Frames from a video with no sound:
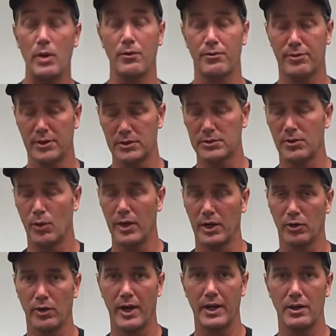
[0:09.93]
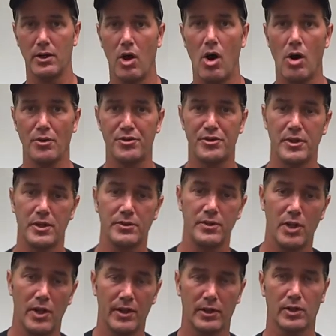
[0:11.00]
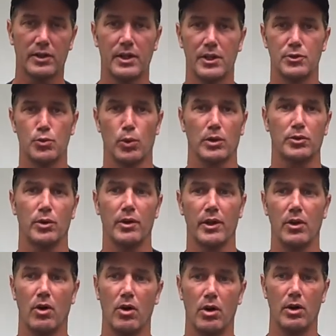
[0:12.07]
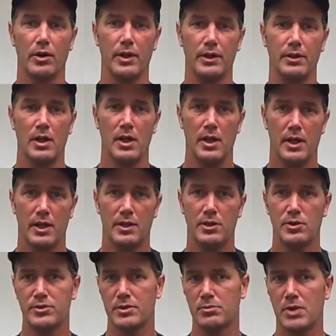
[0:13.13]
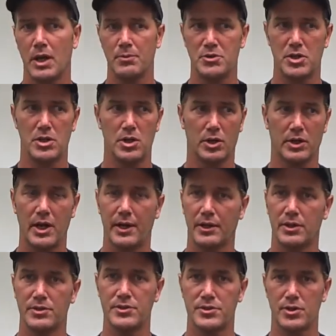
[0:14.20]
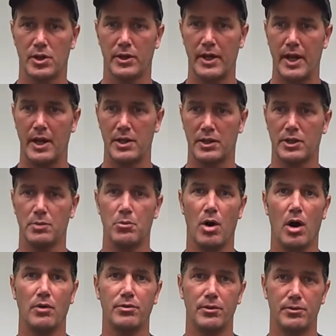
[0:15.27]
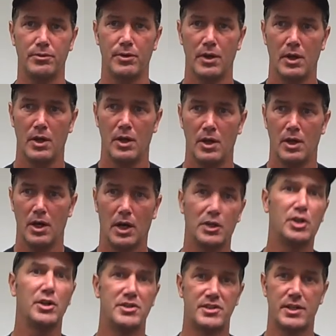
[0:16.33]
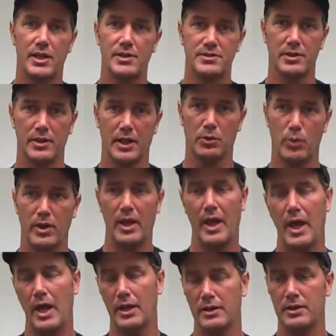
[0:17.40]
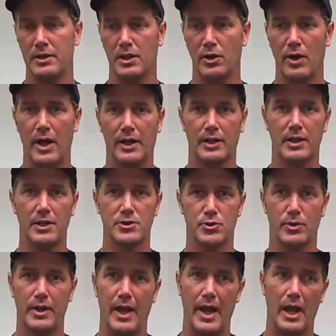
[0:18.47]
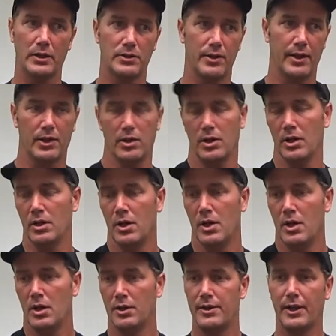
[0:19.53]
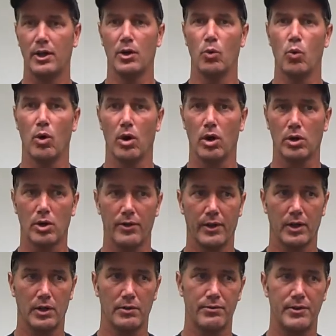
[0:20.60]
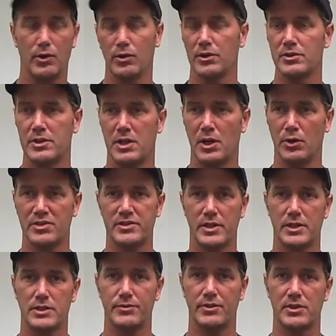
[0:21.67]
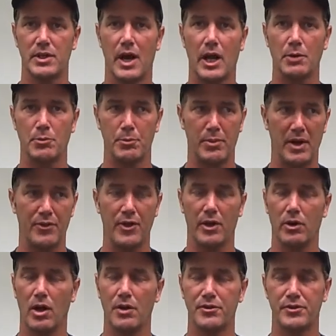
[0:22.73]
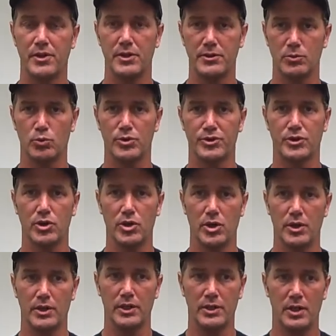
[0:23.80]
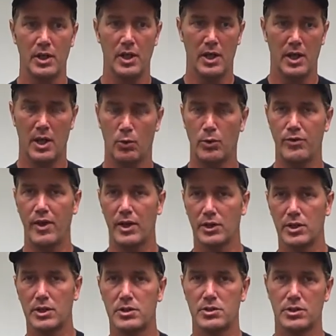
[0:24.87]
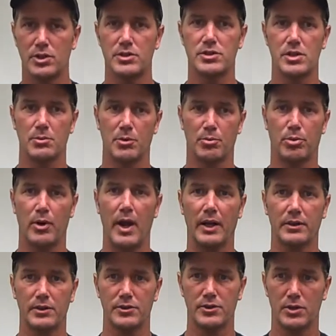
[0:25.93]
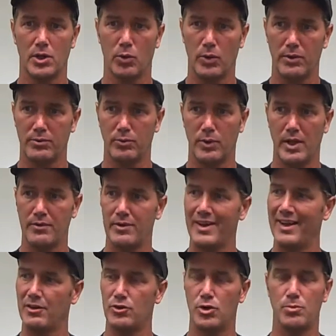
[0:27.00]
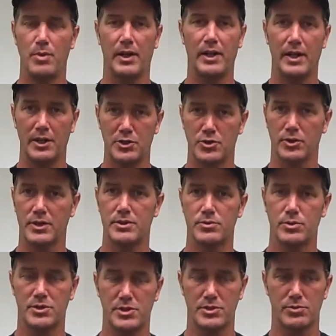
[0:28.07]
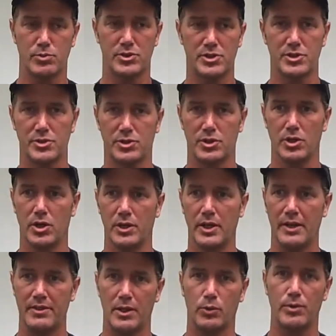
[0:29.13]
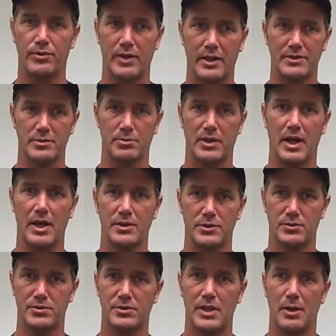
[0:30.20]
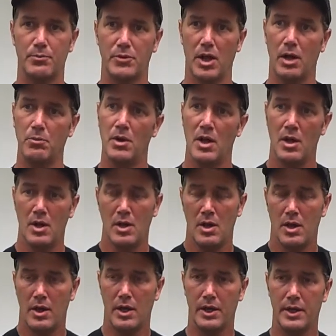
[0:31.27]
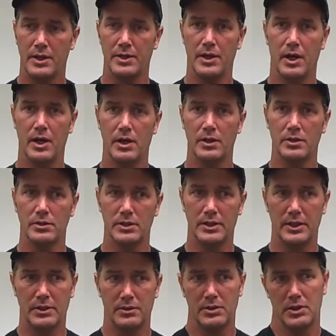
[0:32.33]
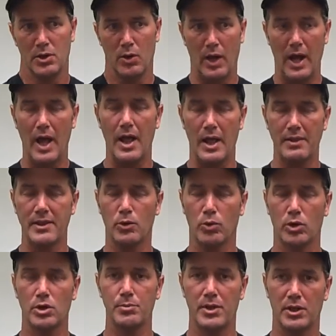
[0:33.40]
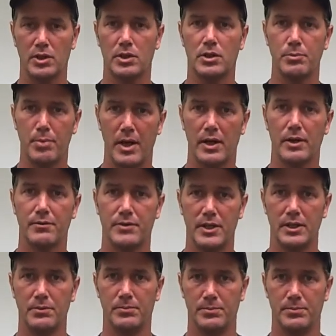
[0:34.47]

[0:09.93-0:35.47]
First of all, we had a great off season. I think our kids worked really hard, and sometimes you're kind of concerned how you come off of a good season like we had, and how do kids react? Are they gonna work? Are they gonna feel a sense of entitlement? But I thought our off season was good, and we've had a good summer practice. We haven't had too many injuries, which is good, and I think we've got some guys who've stepped up, and I think we're going to be a good competitive team.